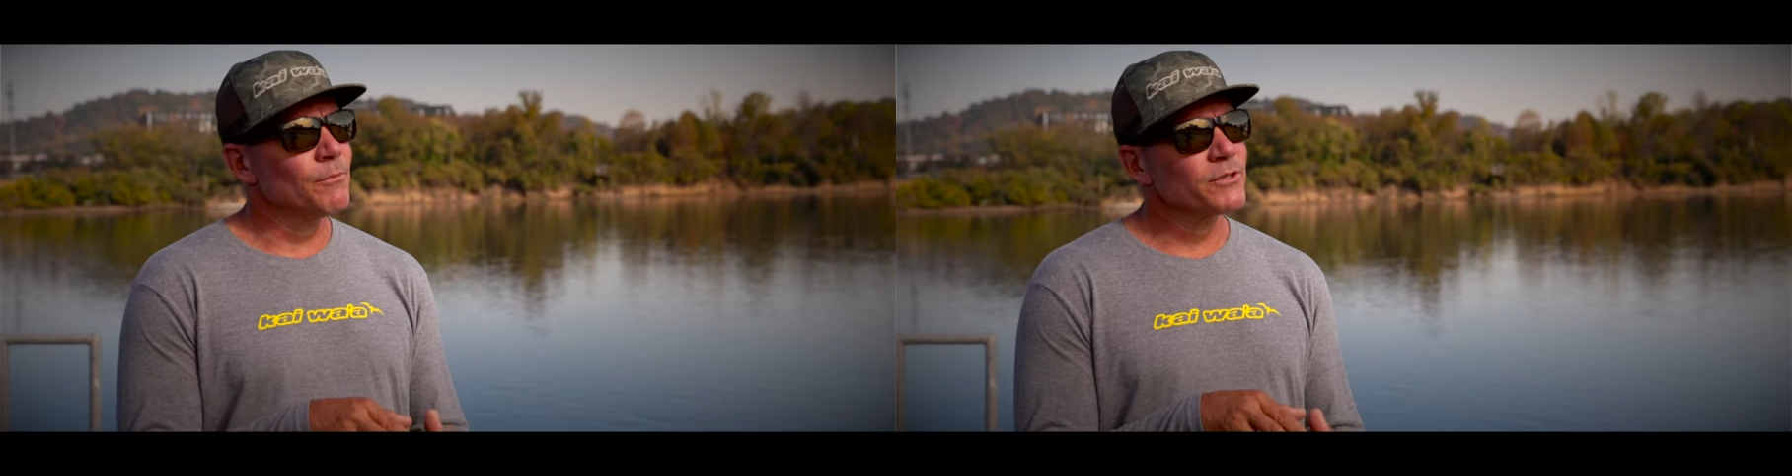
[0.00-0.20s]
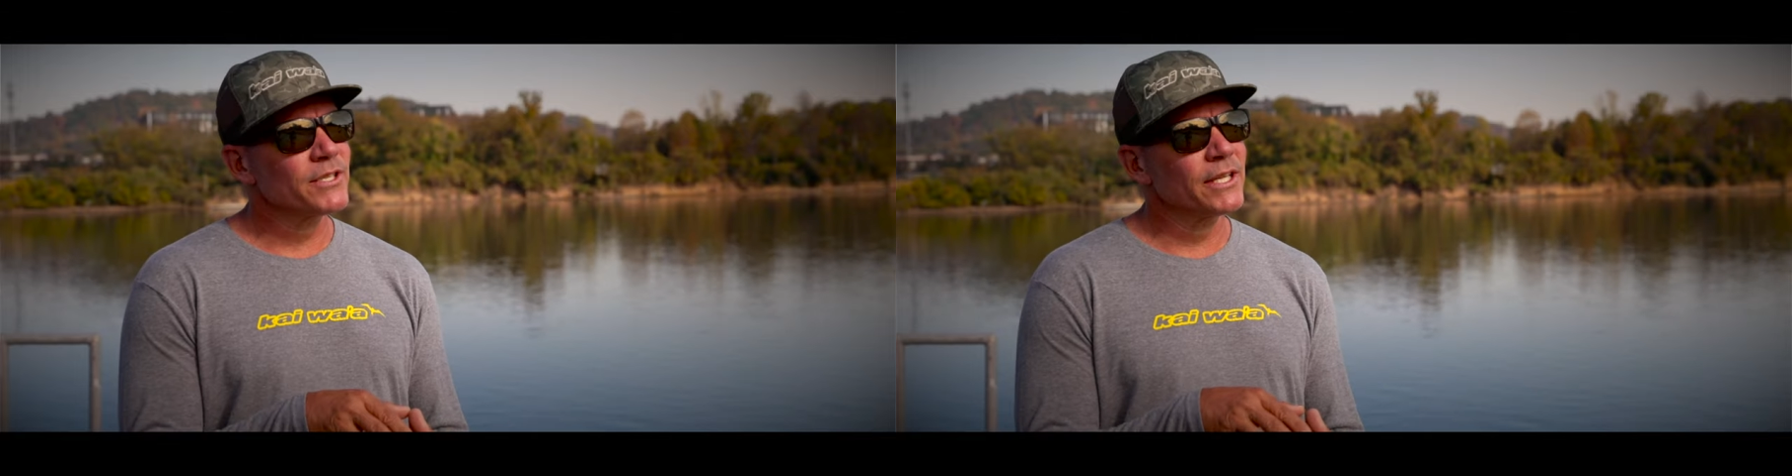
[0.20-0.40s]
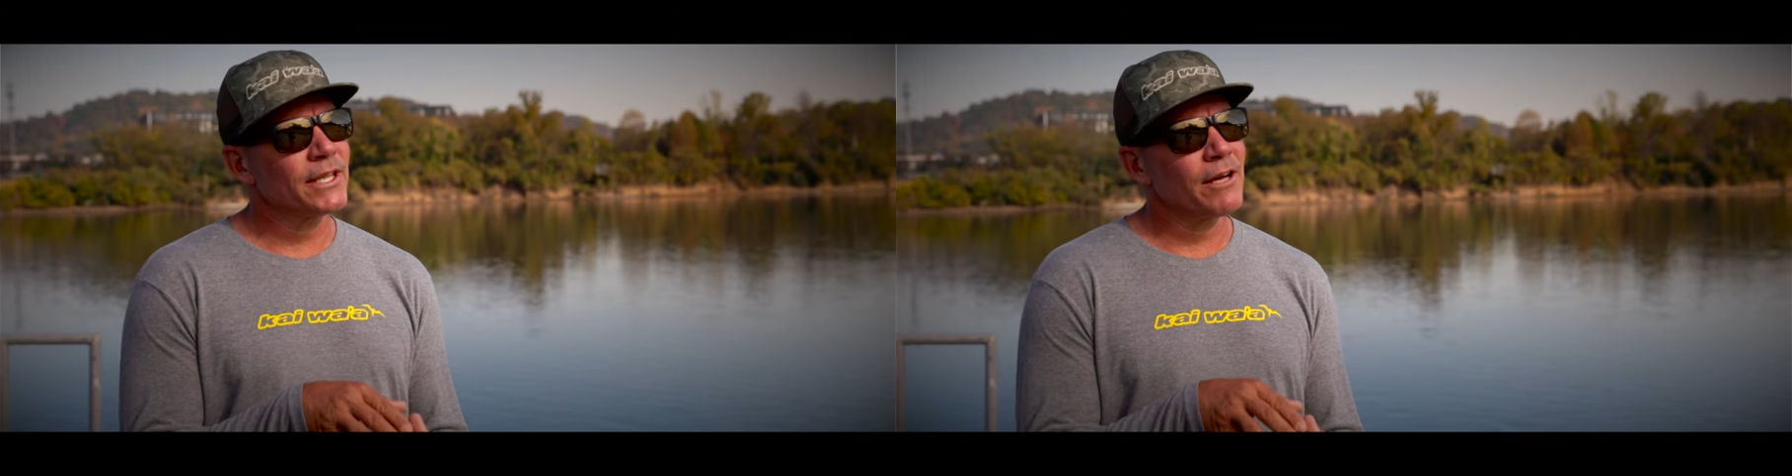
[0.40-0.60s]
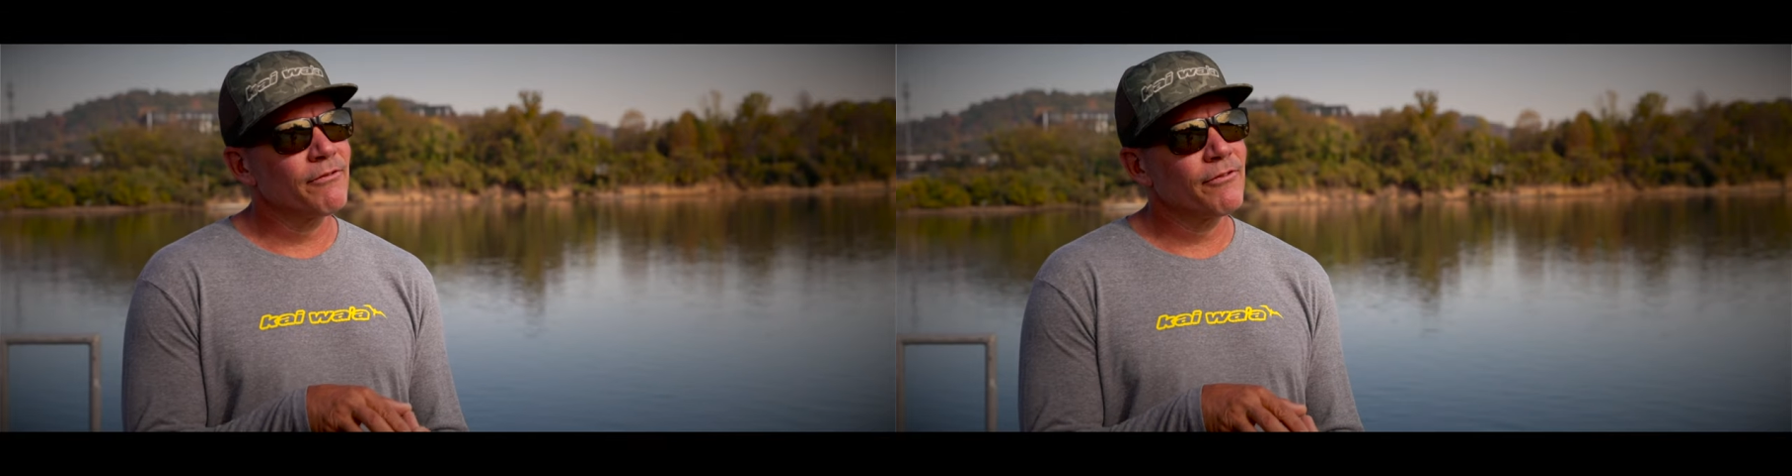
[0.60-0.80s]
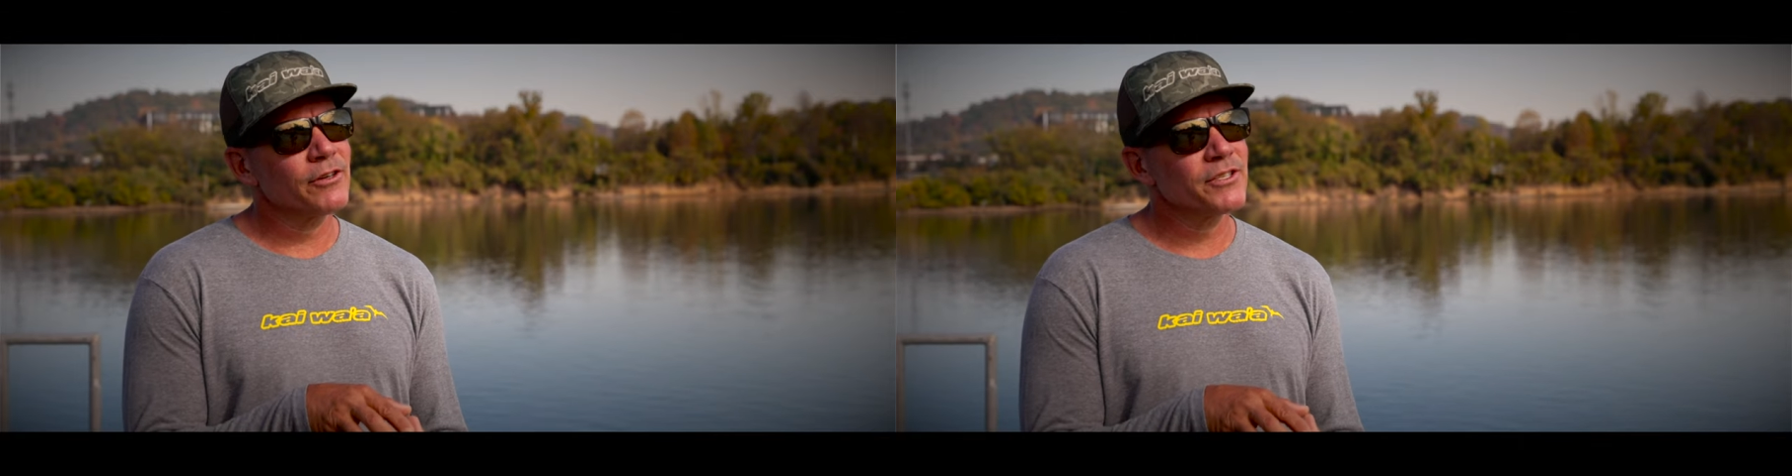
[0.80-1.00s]
almost like that
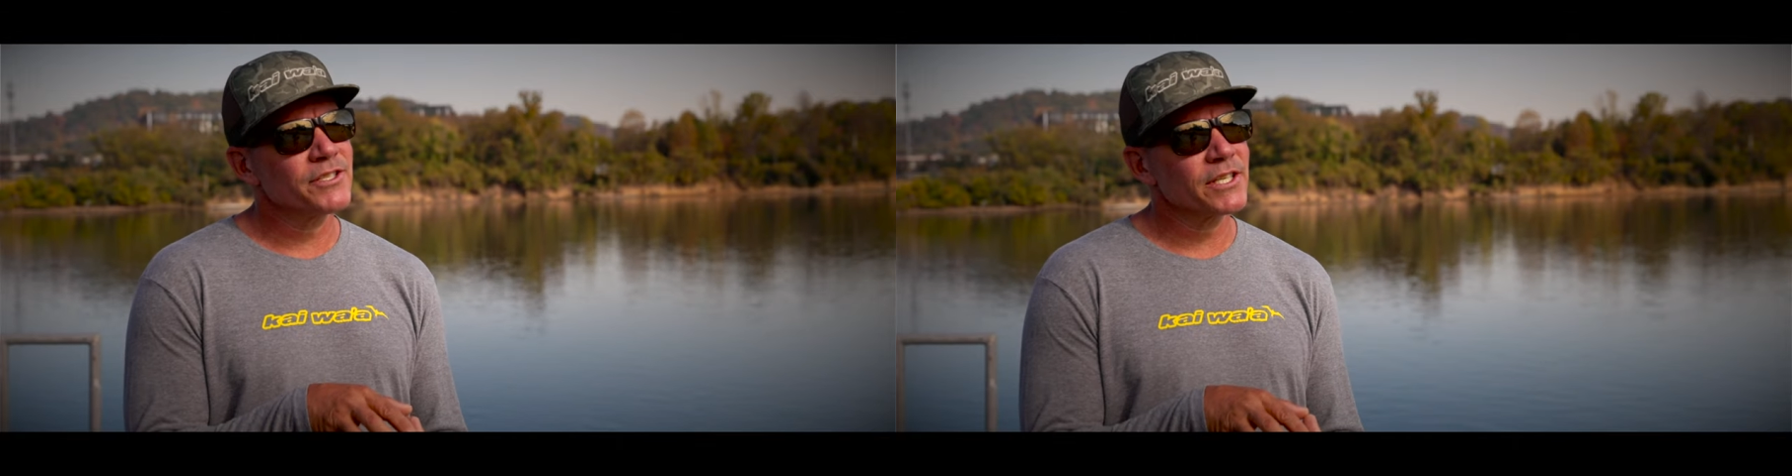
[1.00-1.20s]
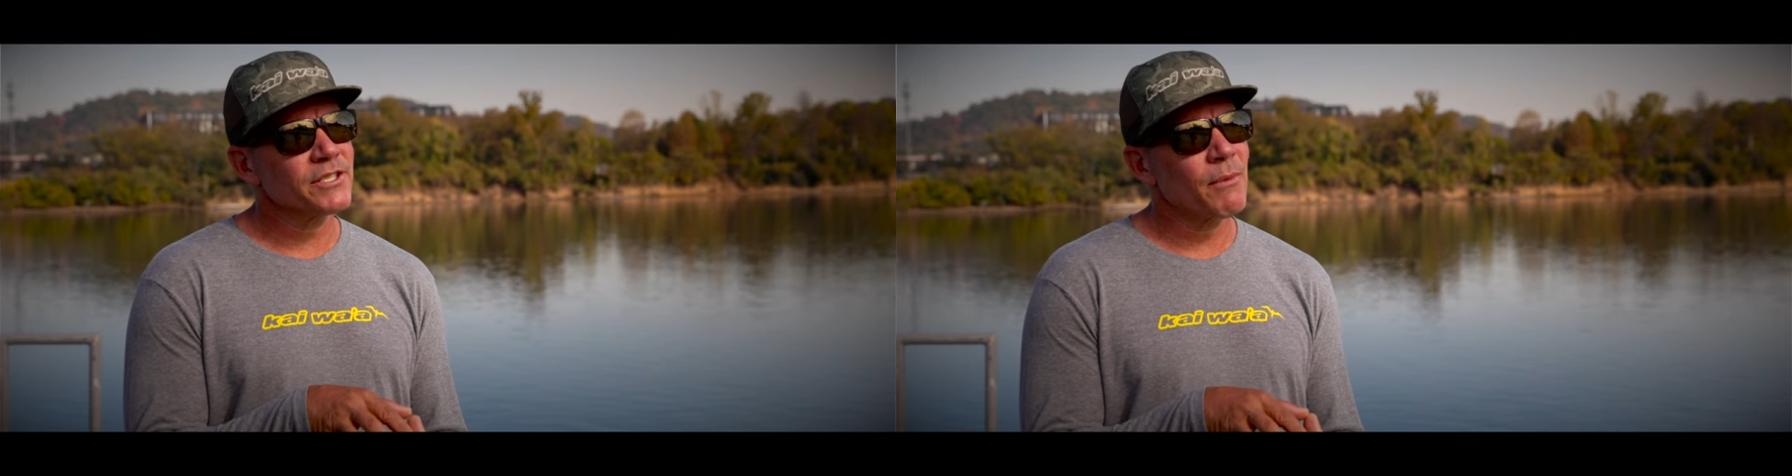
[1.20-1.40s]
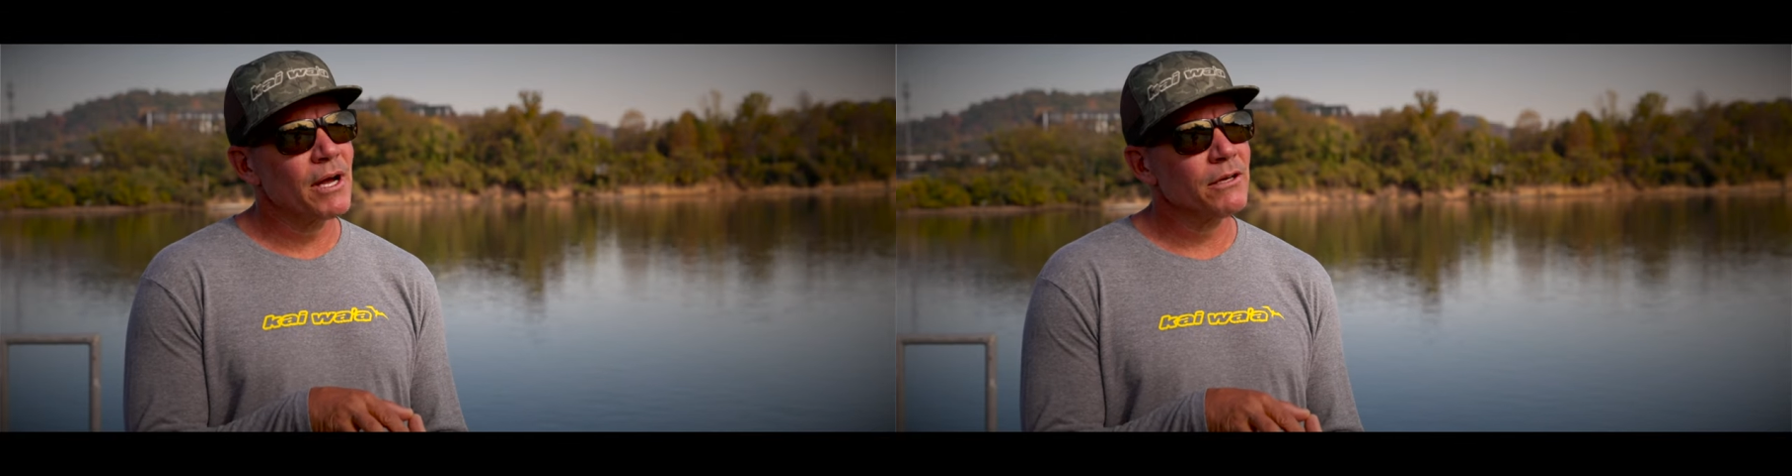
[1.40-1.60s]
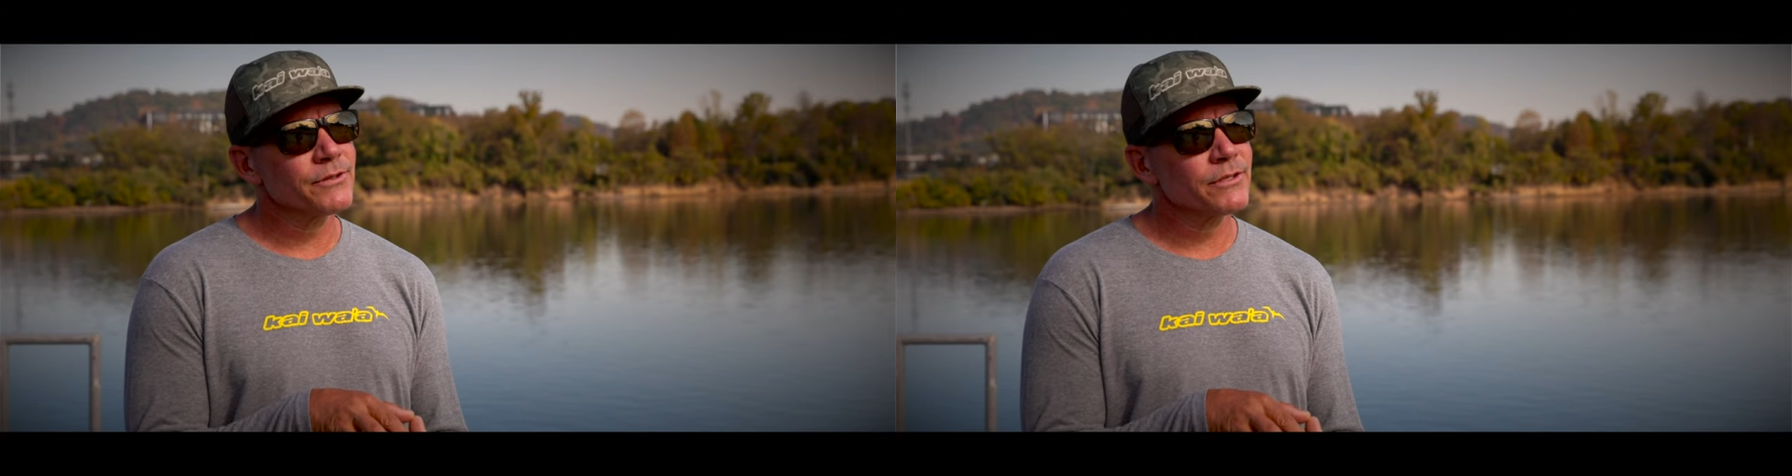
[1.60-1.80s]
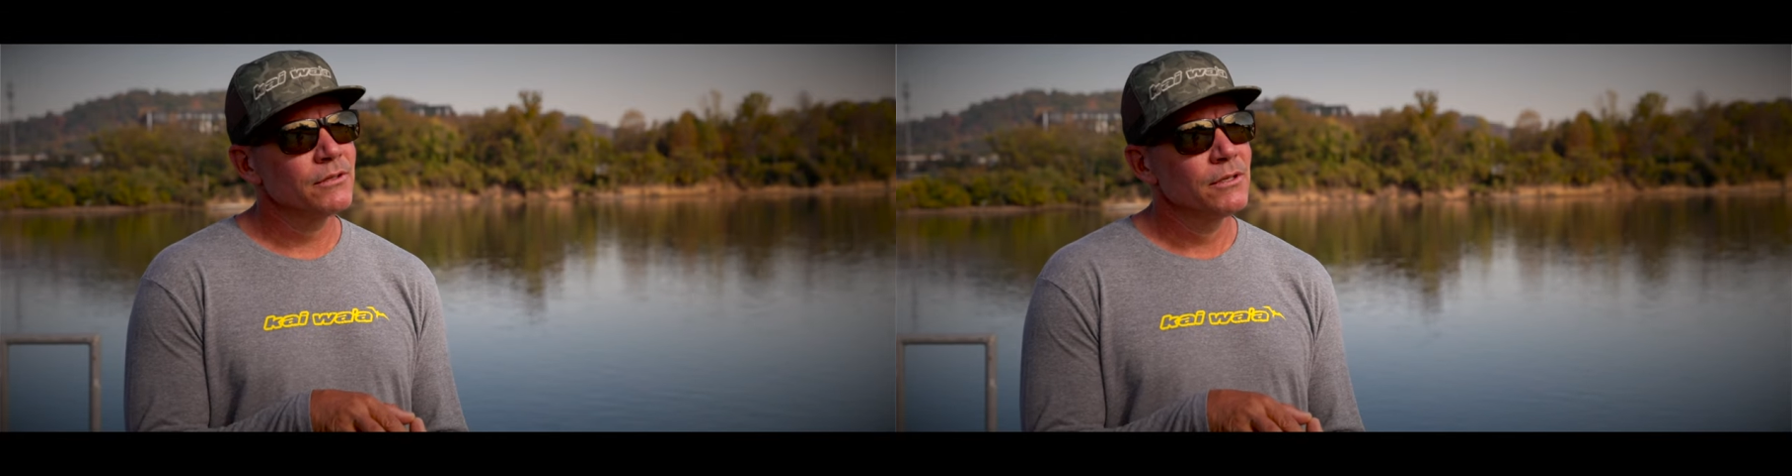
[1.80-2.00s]
first six
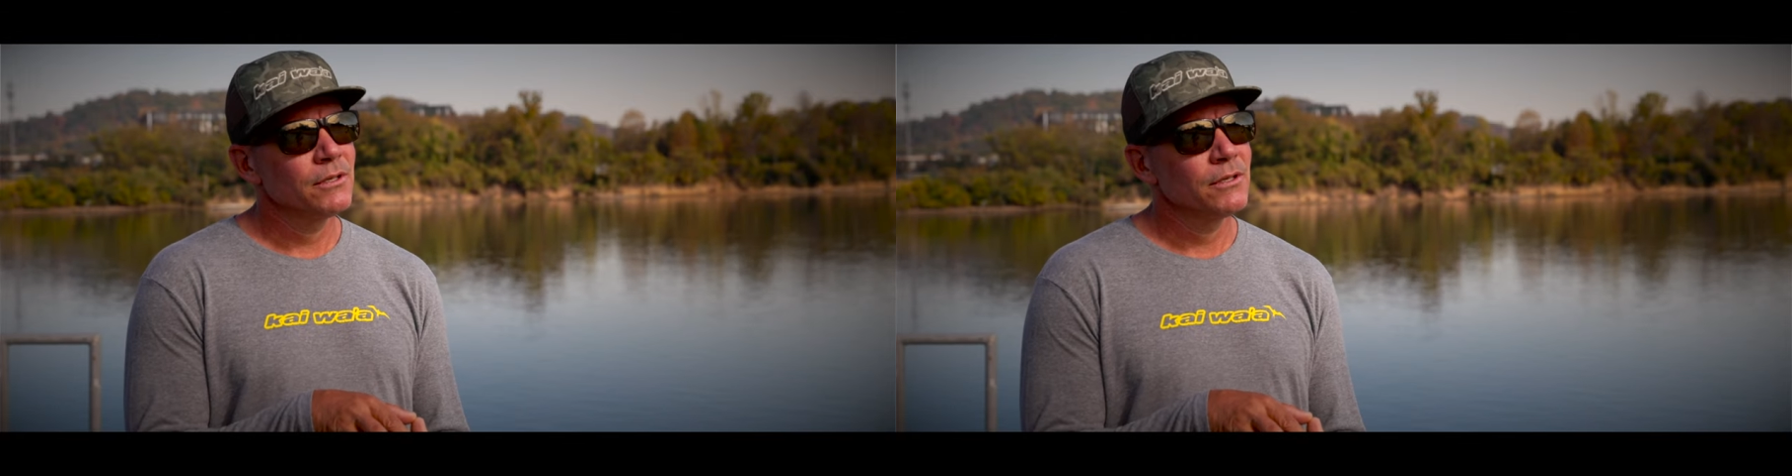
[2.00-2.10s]
miles